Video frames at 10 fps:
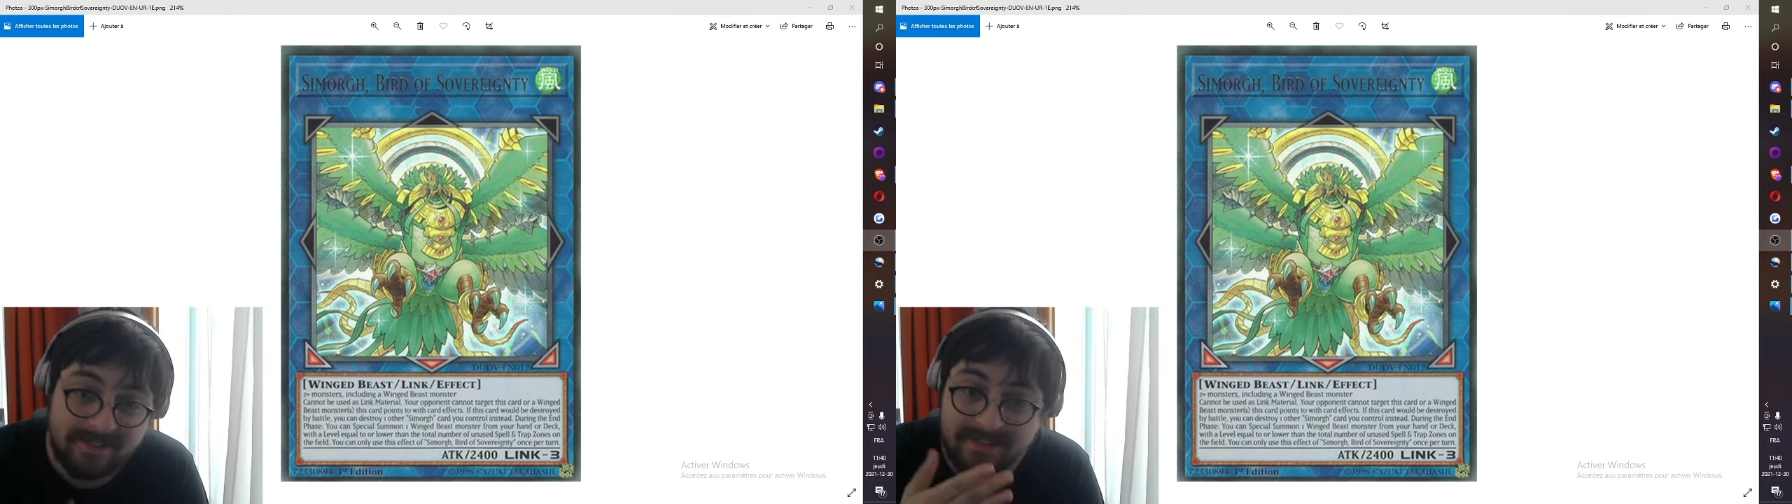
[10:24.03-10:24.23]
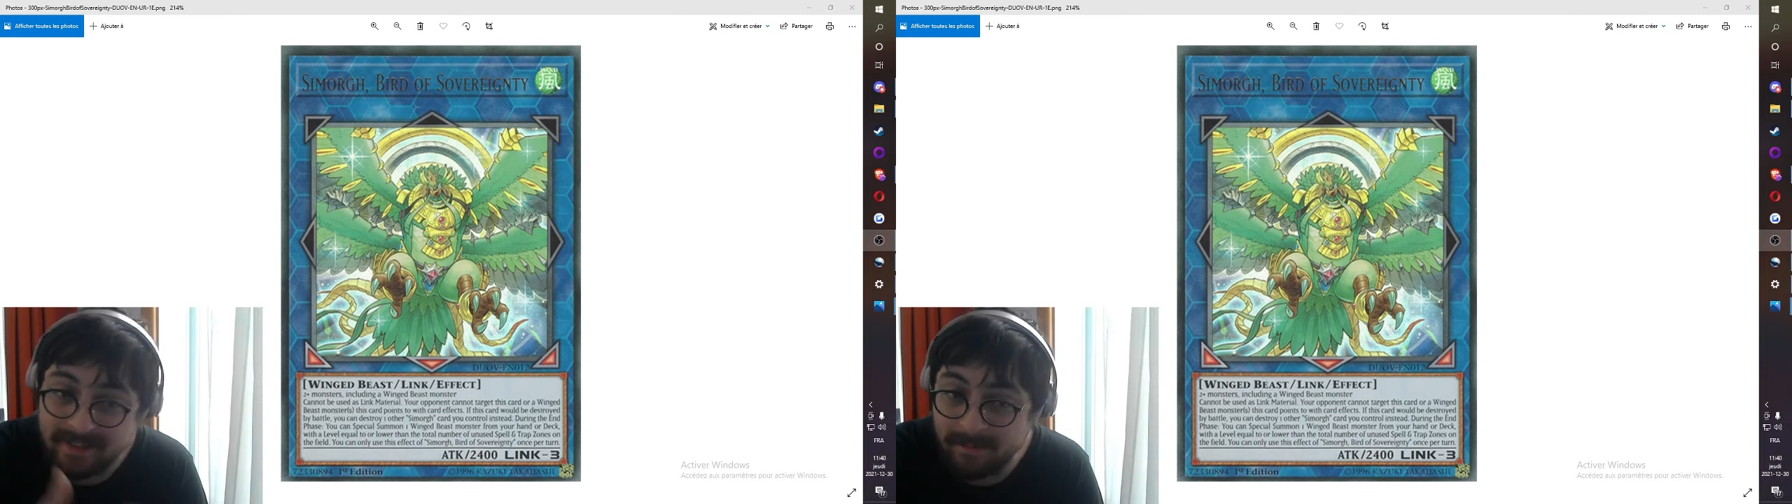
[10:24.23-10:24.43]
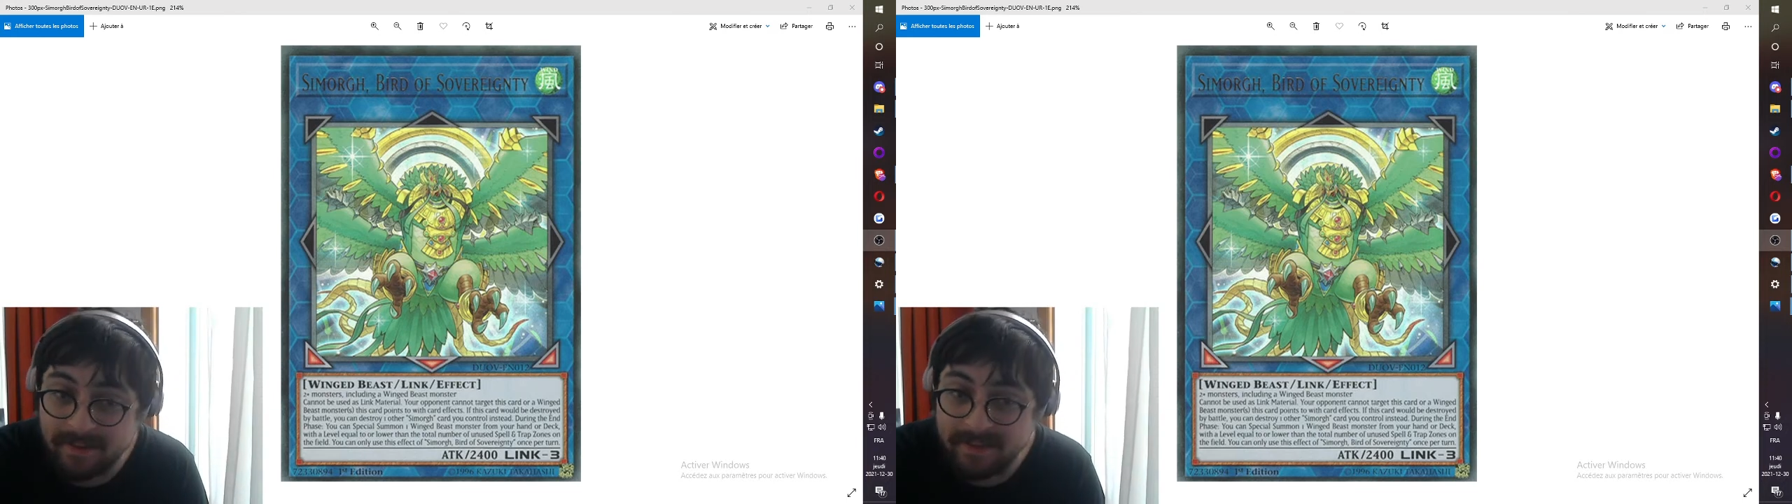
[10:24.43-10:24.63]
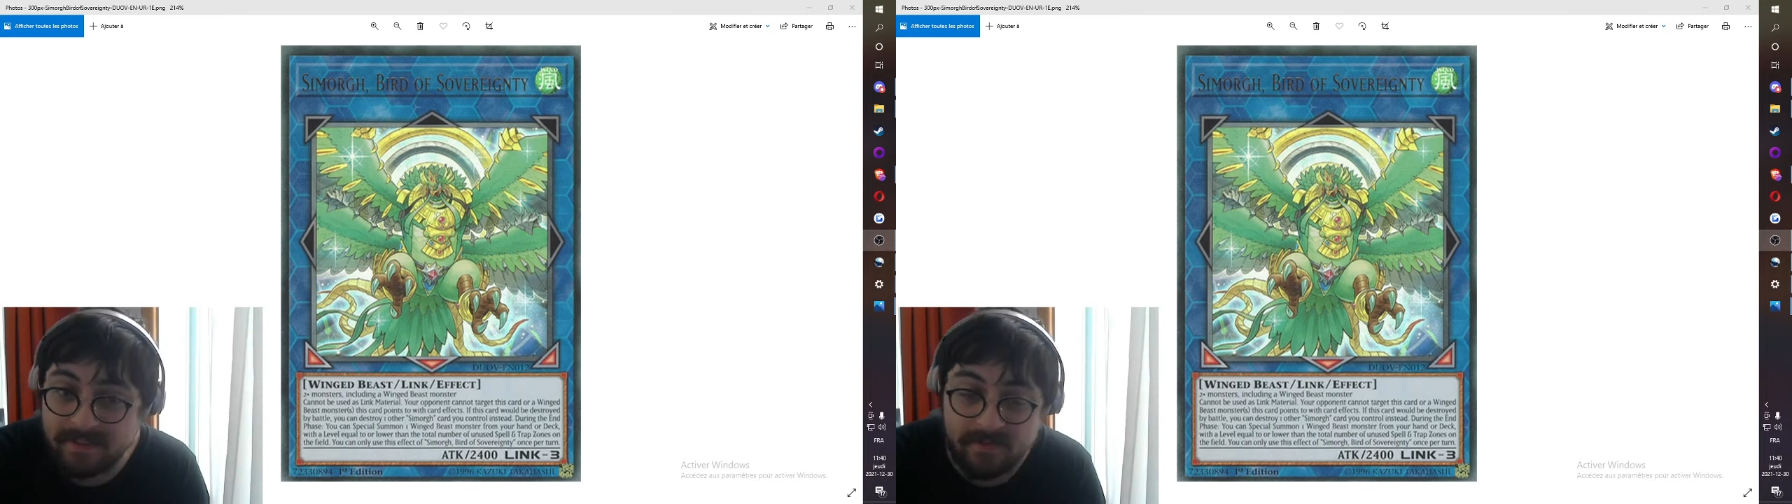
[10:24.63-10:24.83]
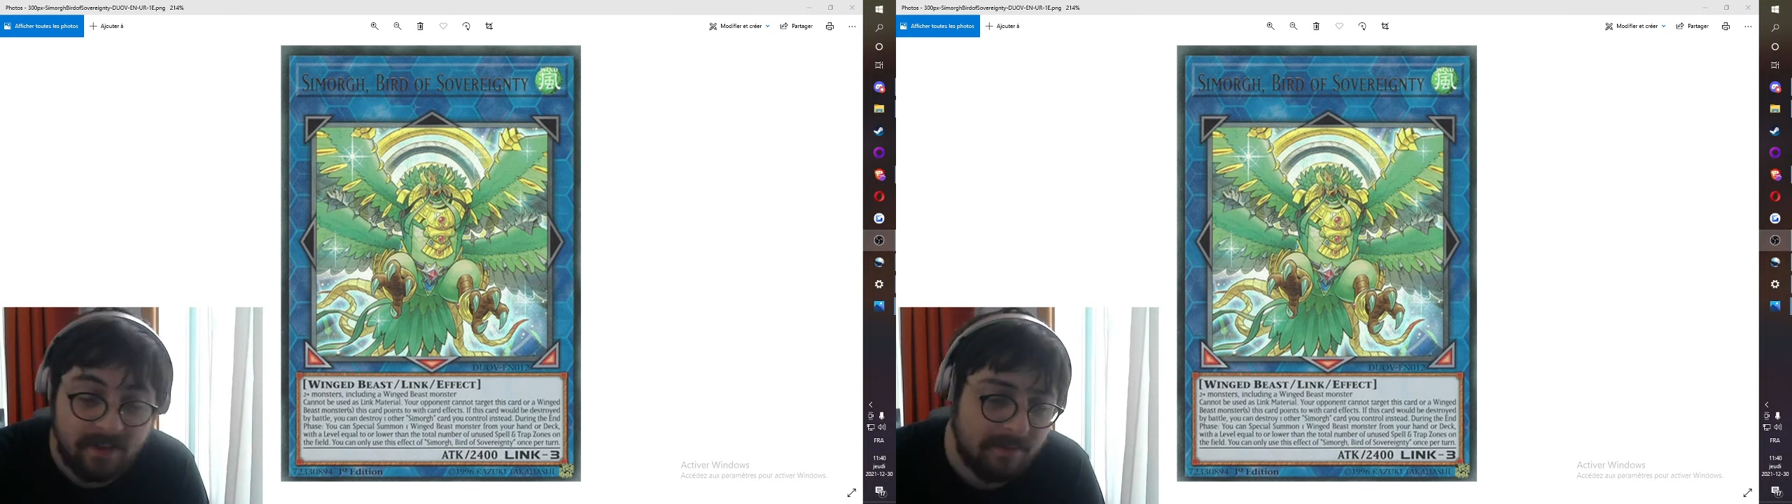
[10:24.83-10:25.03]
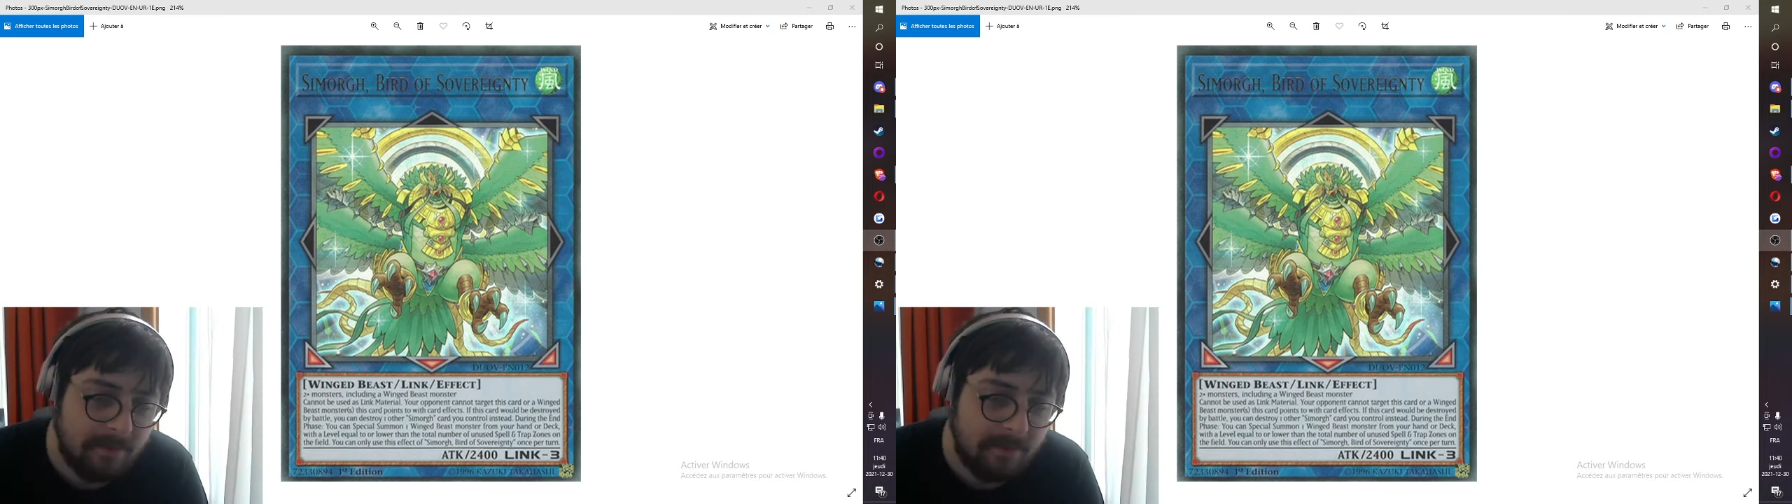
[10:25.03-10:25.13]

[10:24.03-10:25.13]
summon this thing,